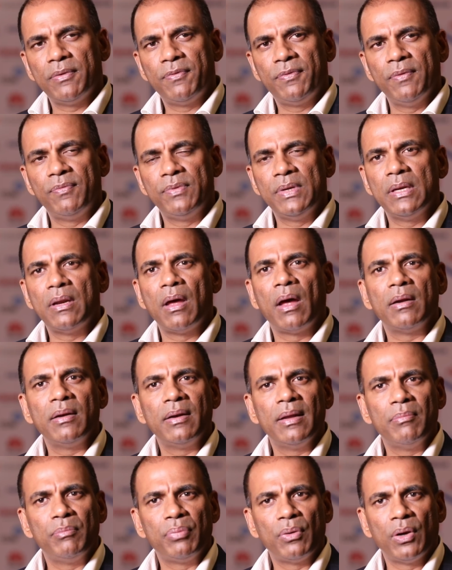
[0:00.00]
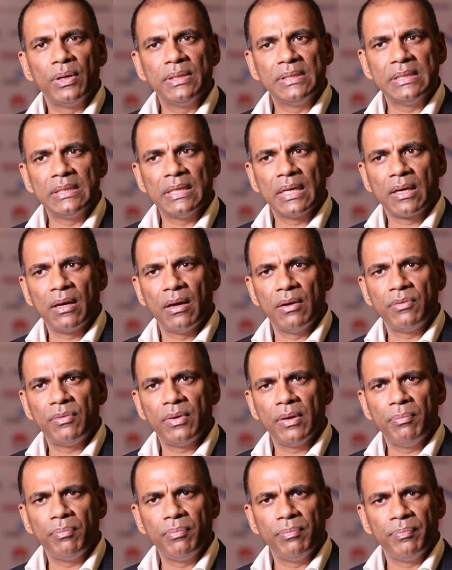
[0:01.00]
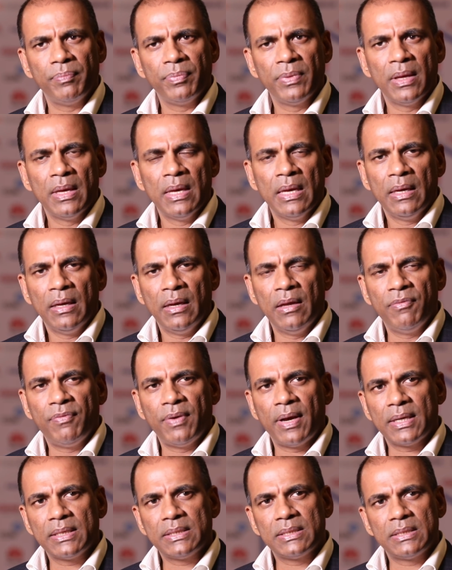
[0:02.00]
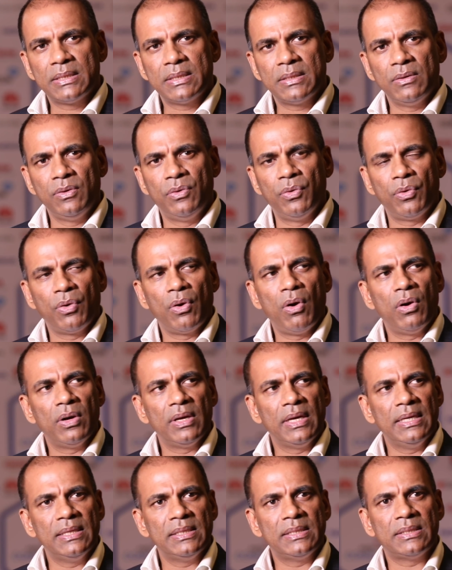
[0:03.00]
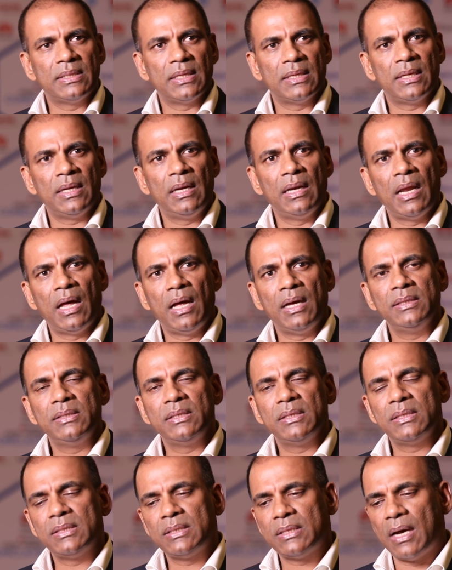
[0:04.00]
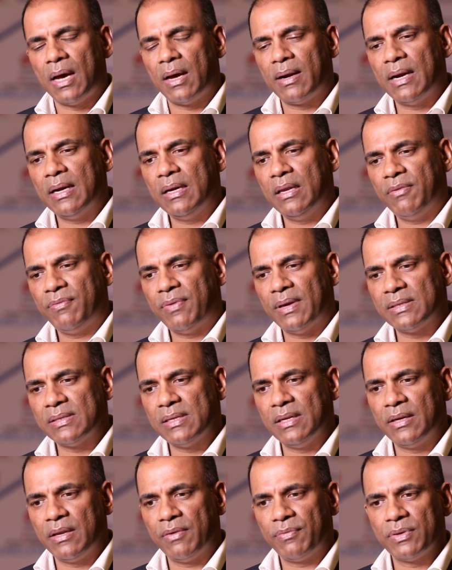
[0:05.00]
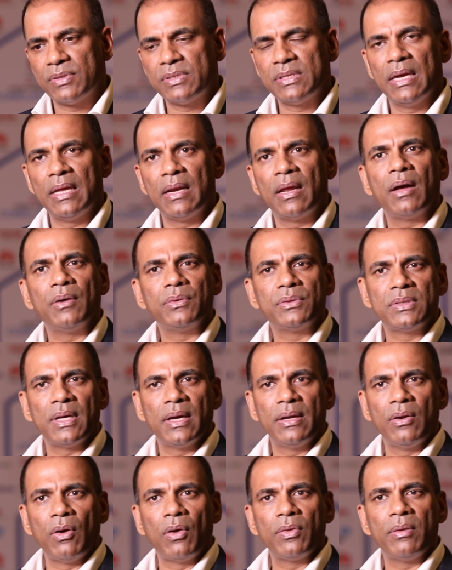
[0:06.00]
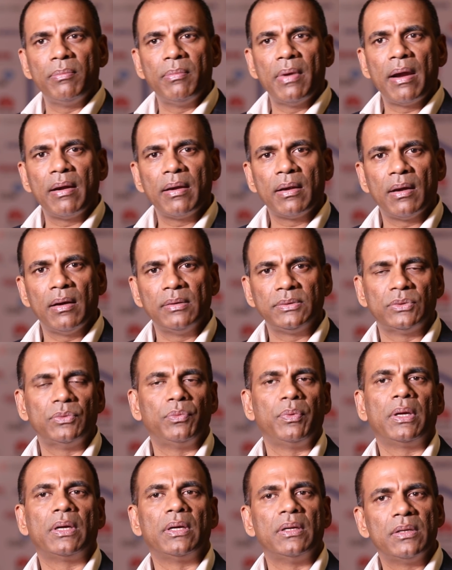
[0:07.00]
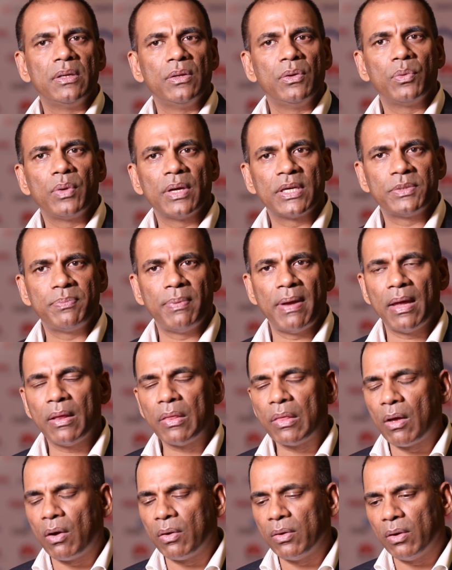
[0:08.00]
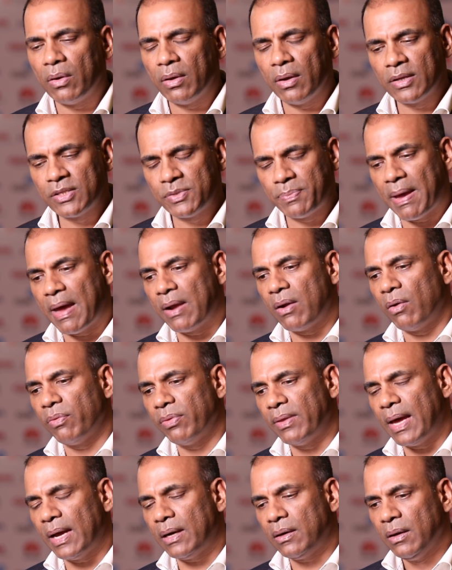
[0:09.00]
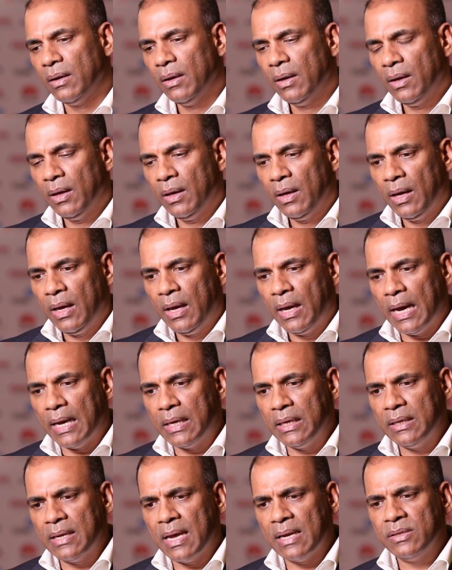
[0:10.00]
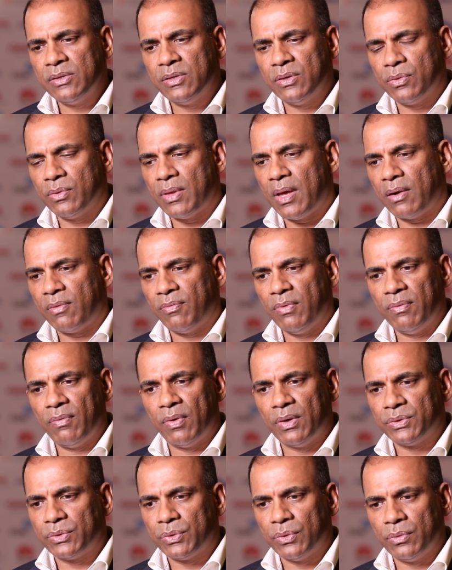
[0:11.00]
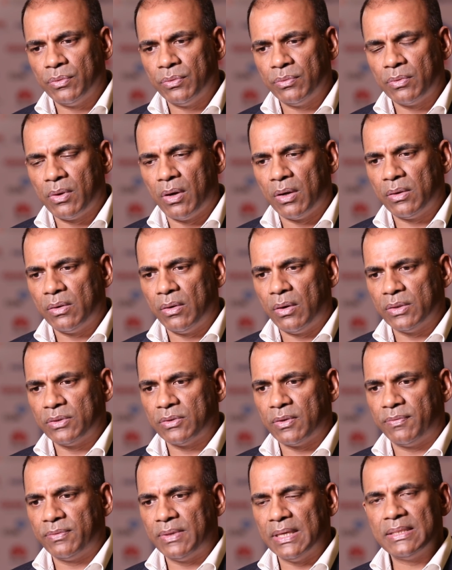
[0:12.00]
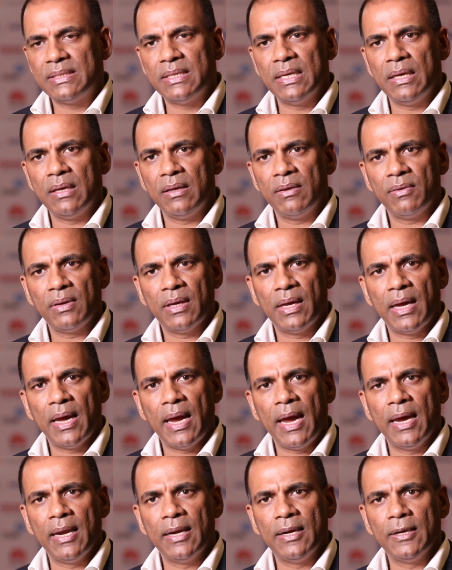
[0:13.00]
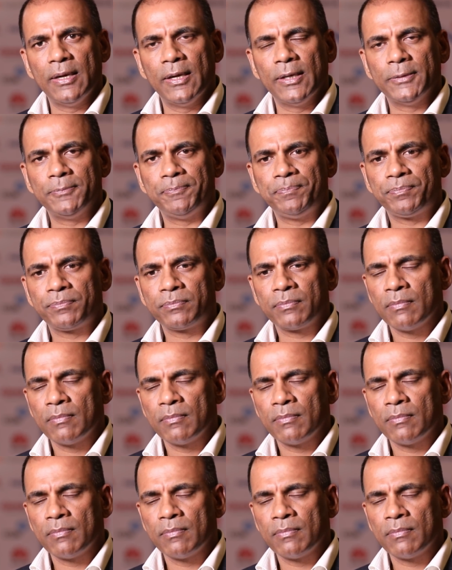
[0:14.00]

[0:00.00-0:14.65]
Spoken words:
1,500 employees in the country. In fact, Gurgaon is the largest R&D facility for Ciena outside North America, so we continue to expand on that. And in addition to that, we've also got lots of testing and